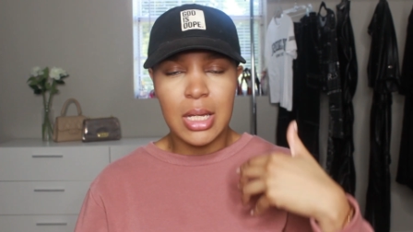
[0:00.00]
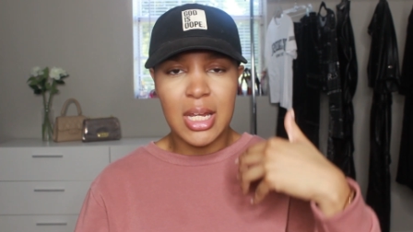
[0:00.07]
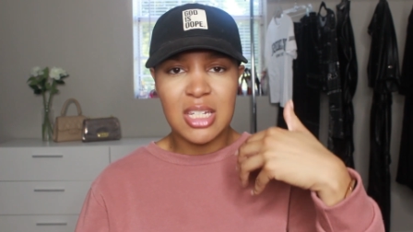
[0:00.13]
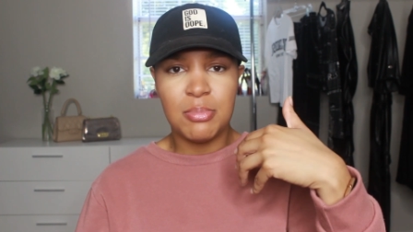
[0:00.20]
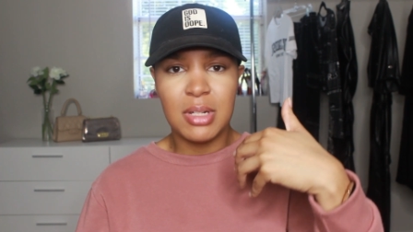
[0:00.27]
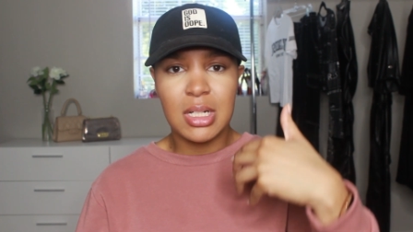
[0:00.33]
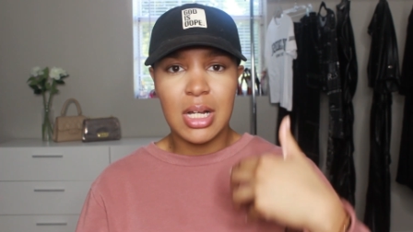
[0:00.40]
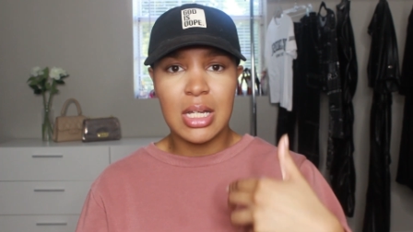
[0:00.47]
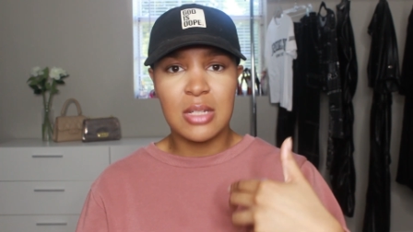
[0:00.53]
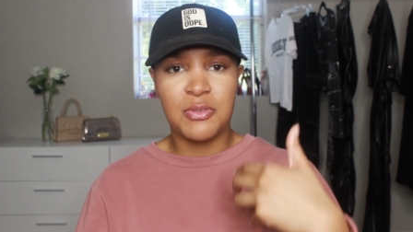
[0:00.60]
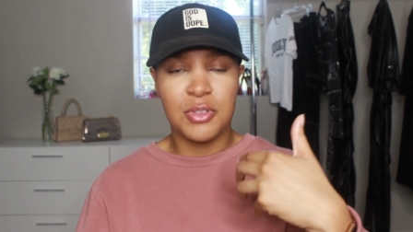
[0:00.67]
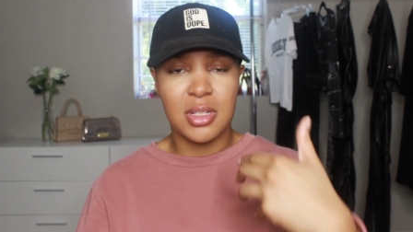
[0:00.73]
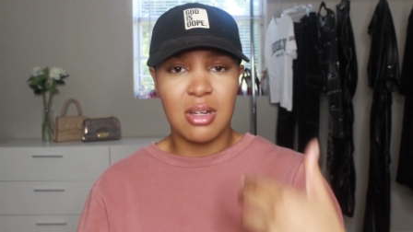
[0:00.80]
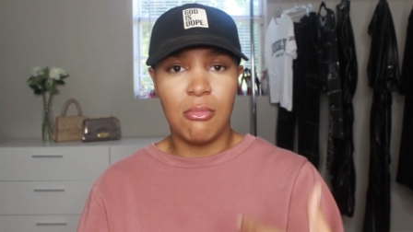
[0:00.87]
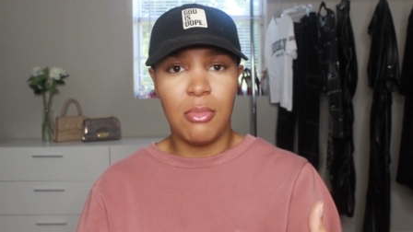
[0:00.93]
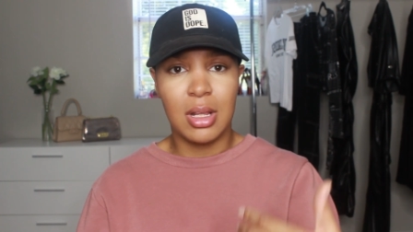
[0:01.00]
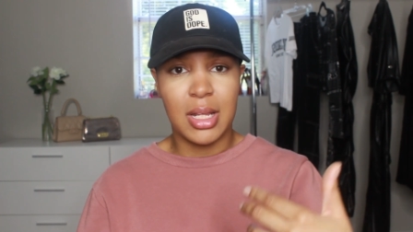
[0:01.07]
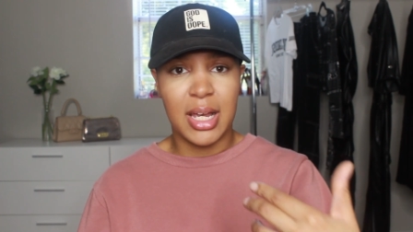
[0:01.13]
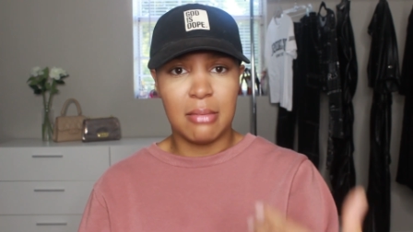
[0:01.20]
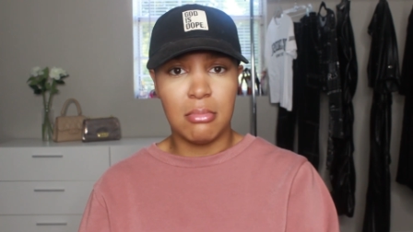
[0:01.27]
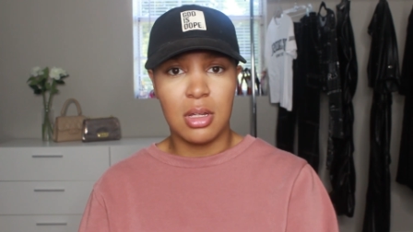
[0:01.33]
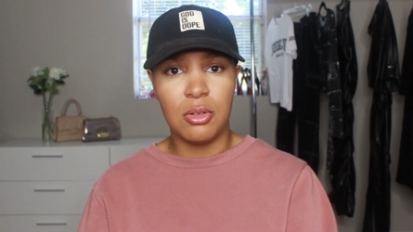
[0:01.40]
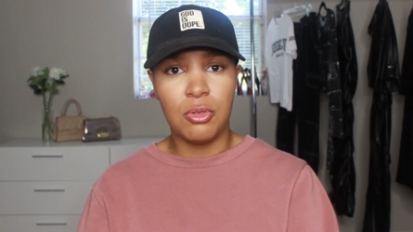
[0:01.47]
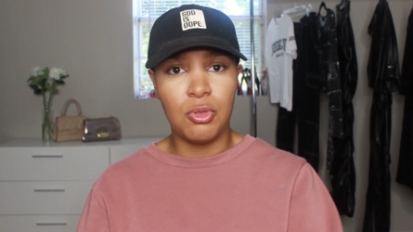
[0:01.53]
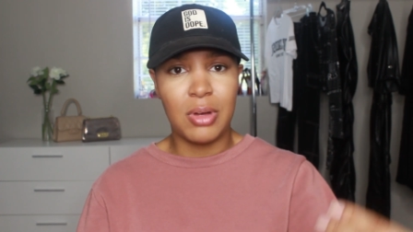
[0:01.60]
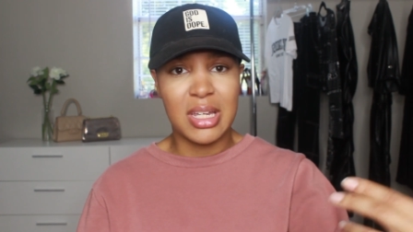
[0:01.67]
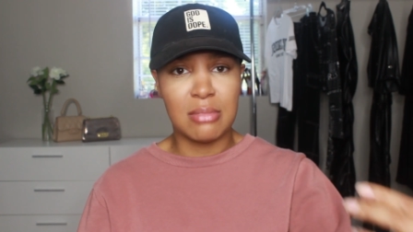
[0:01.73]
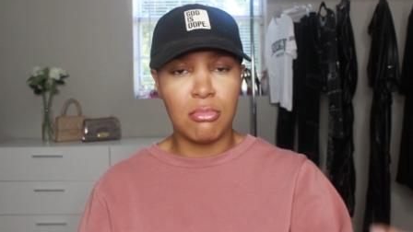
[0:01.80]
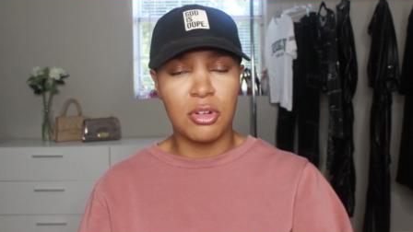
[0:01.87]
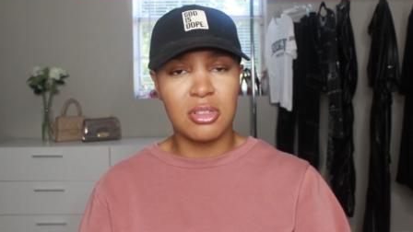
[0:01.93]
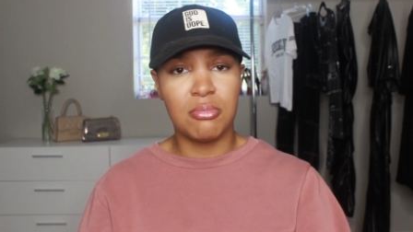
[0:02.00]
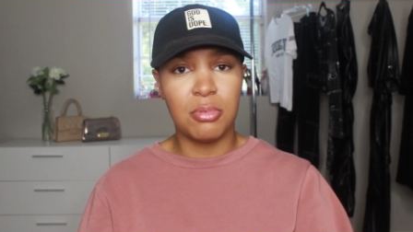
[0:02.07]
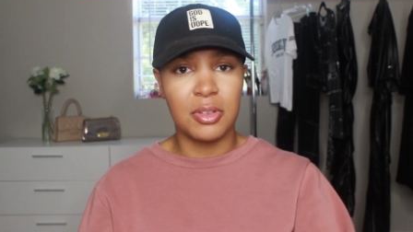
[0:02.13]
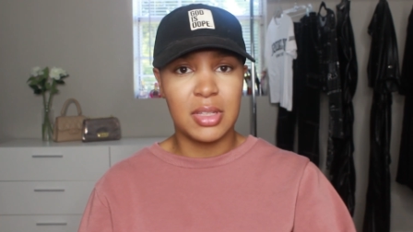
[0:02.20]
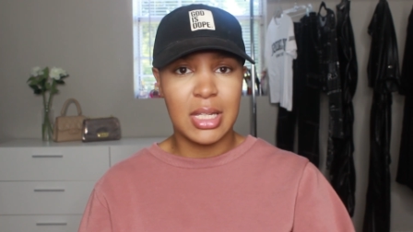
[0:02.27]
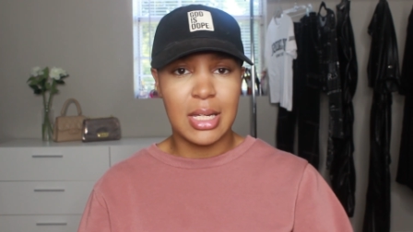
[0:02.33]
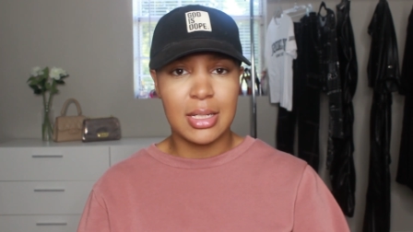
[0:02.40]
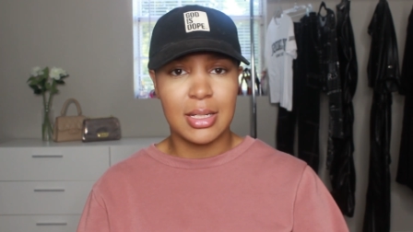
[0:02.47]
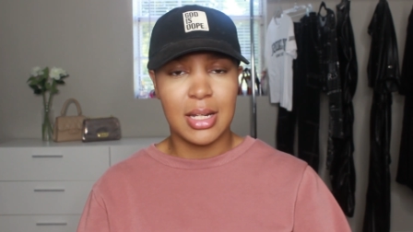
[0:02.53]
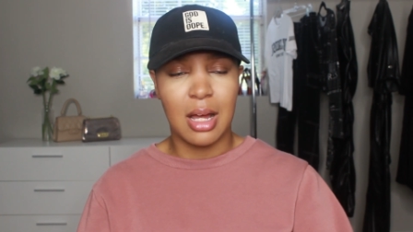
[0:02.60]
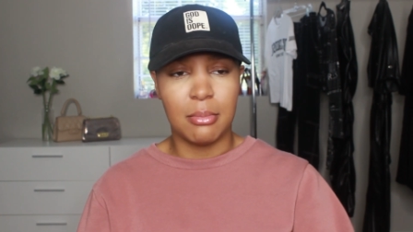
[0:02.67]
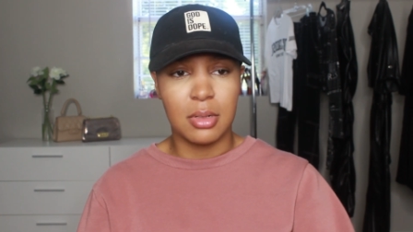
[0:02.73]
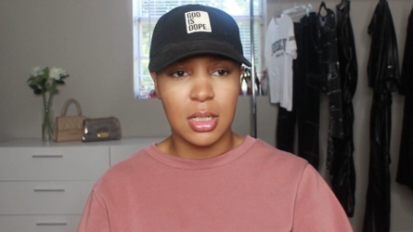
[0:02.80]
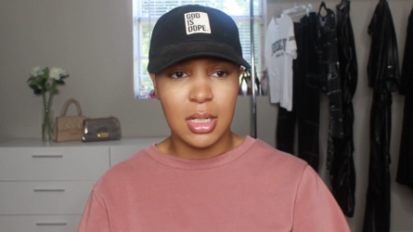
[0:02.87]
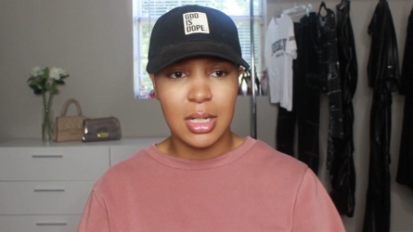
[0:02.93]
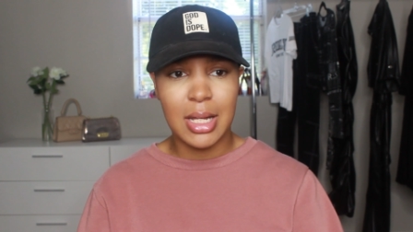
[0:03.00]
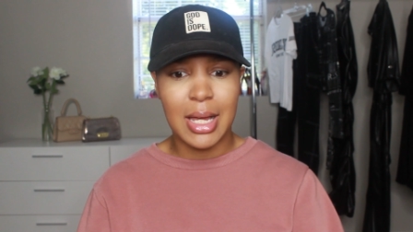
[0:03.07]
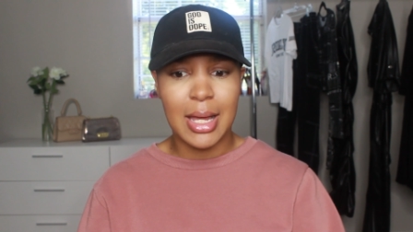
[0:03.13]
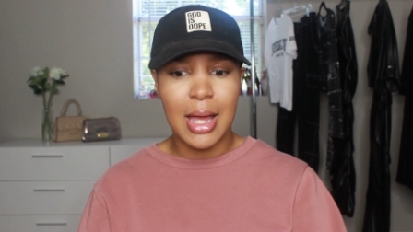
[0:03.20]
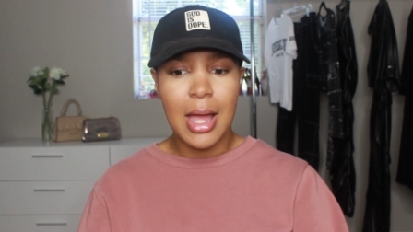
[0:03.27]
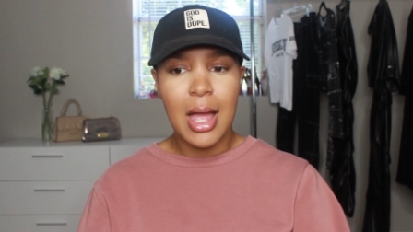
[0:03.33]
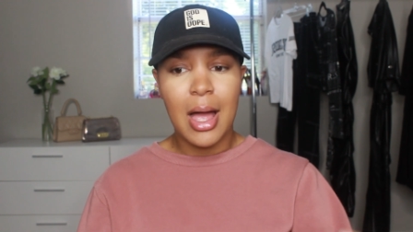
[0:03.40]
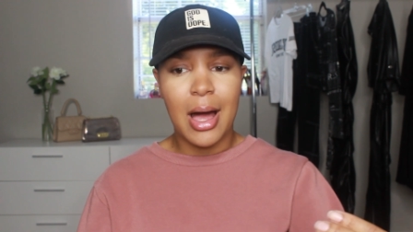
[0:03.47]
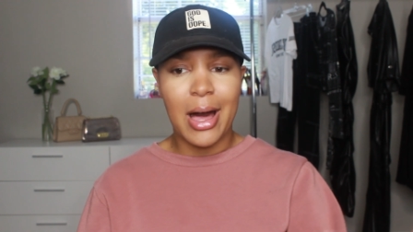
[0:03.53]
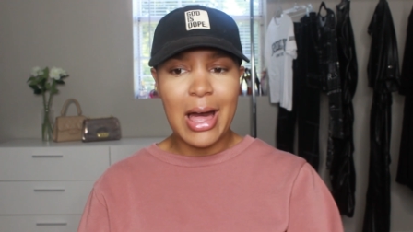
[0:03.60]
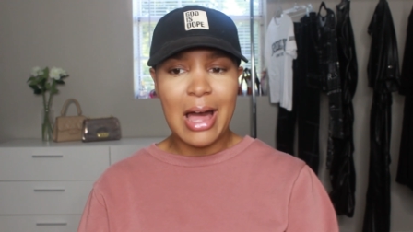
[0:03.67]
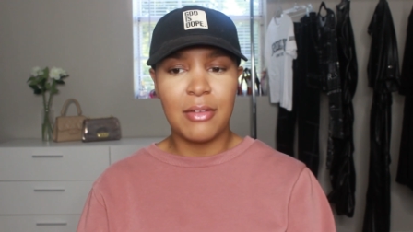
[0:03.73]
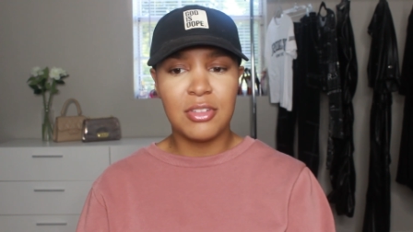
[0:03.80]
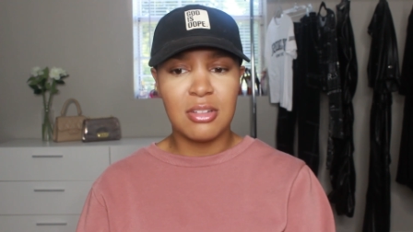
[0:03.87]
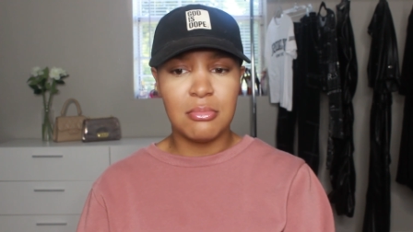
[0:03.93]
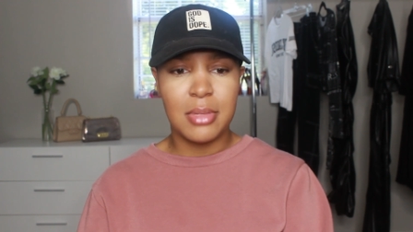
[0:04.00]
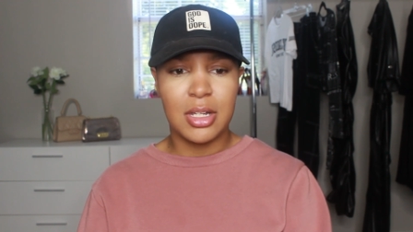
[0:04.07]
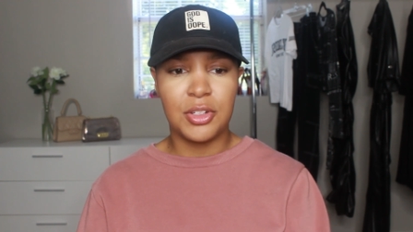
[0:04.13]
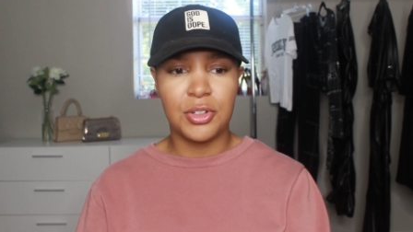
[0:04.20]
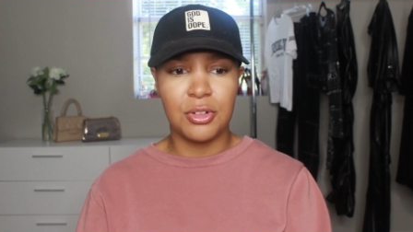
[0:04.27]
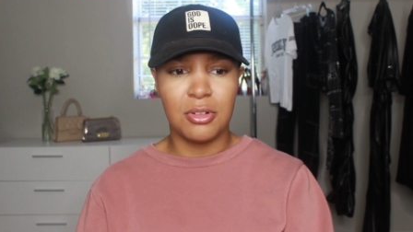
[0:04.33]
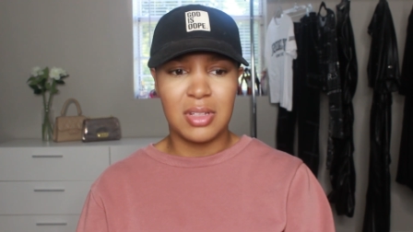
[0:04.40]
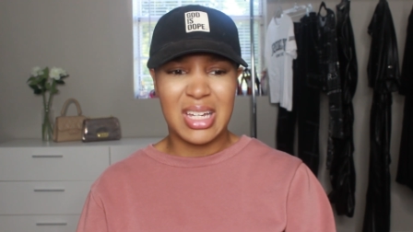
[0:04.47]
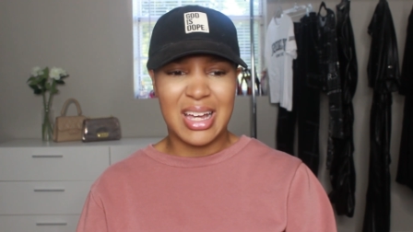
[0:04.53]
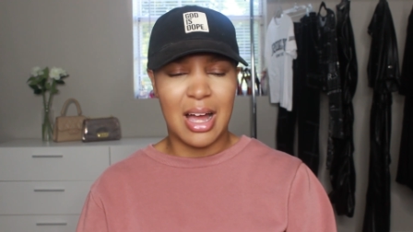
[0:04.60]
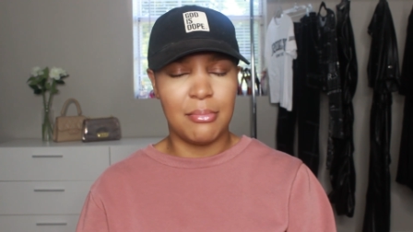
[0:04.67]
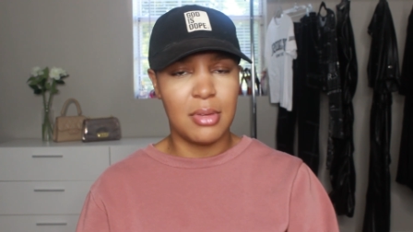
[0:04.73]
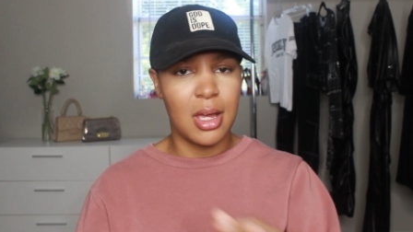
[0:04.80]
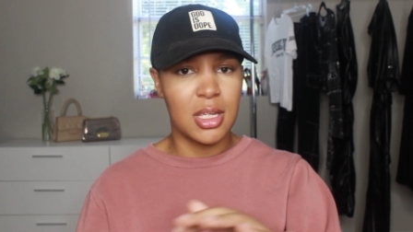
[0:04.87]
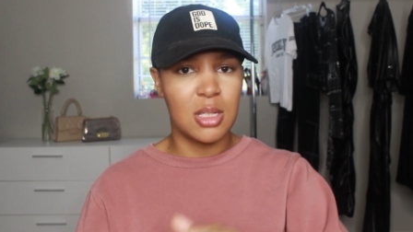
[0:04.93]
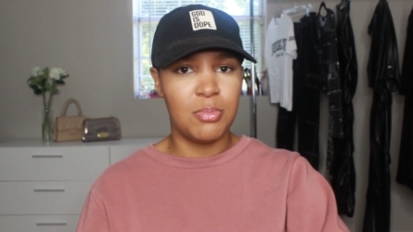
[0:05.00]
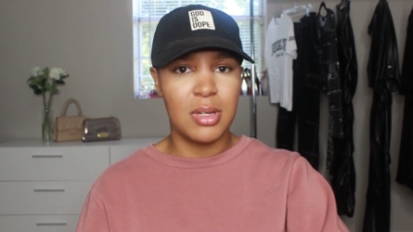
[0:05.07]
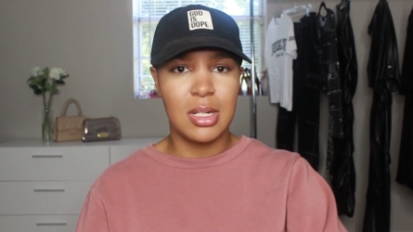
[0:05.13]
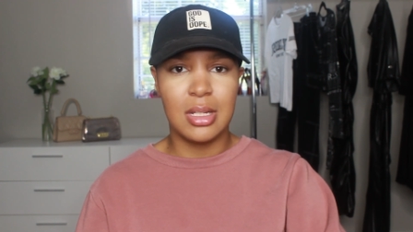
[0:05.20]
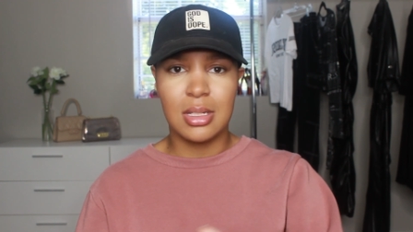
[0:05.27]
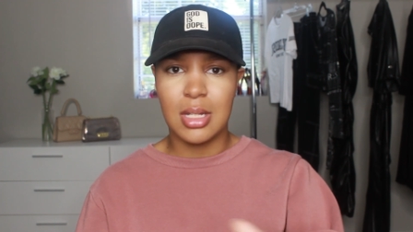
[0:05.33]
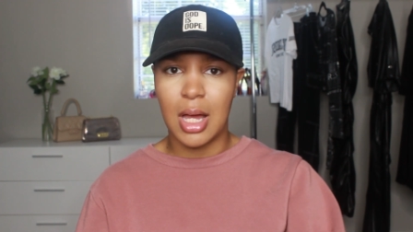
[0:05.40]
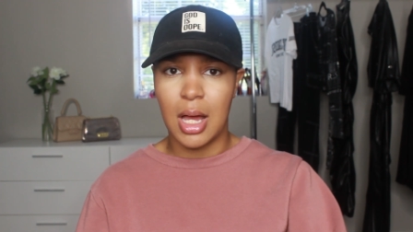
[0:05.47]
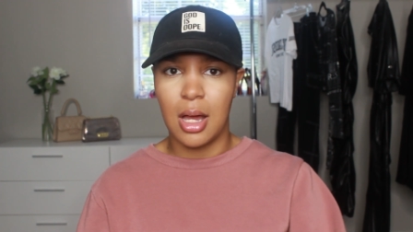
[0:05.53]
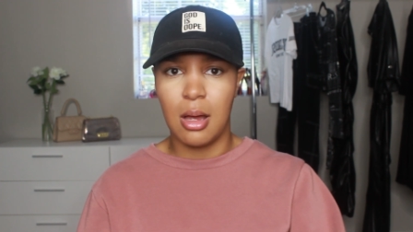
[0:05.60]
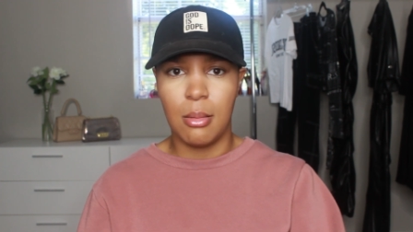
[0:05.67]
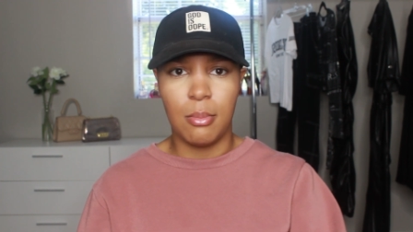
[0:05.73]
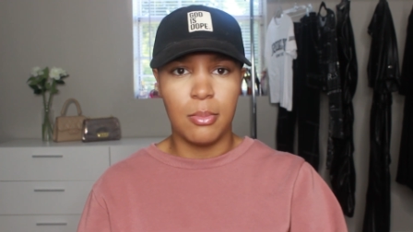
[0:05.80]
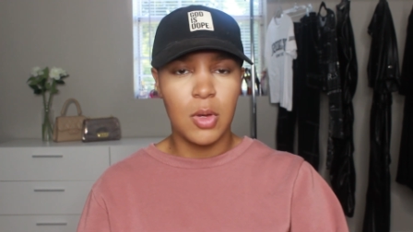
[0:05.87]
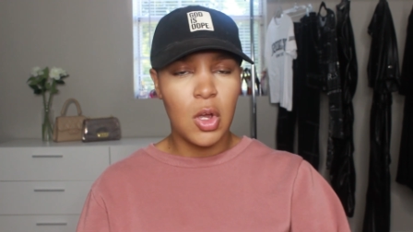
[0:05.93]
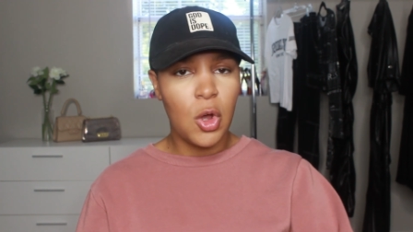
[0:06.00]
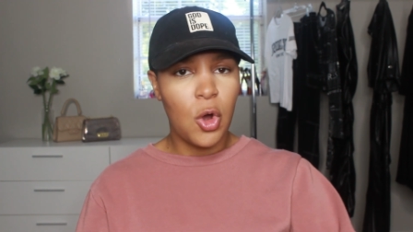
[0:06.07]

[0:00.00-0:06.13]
And that's because for someone like me who has multiple things that I'm good at, I have to make sure that I'm not spending time